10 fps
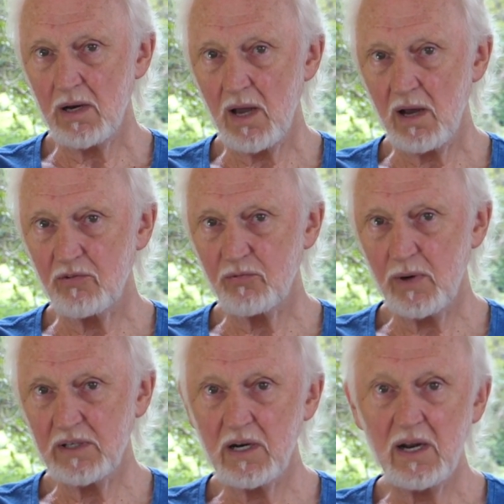life,
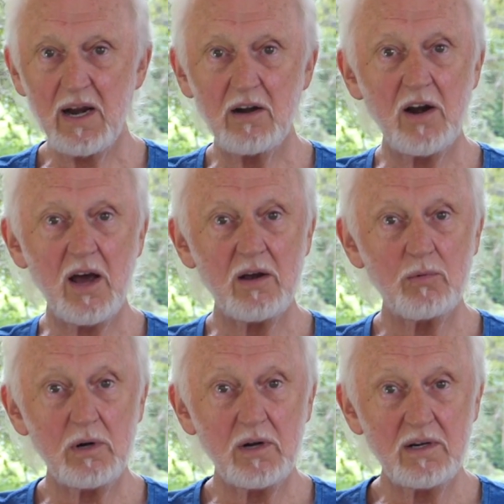when Claire and I
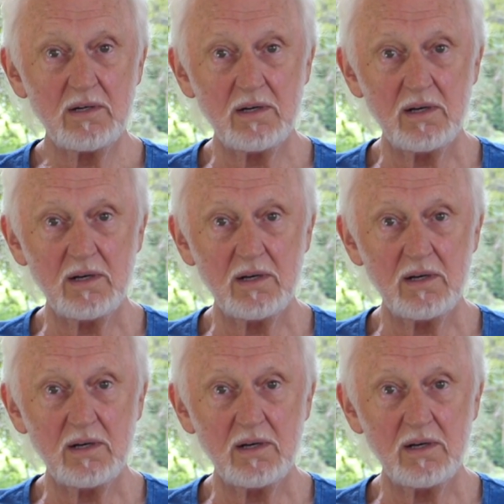were in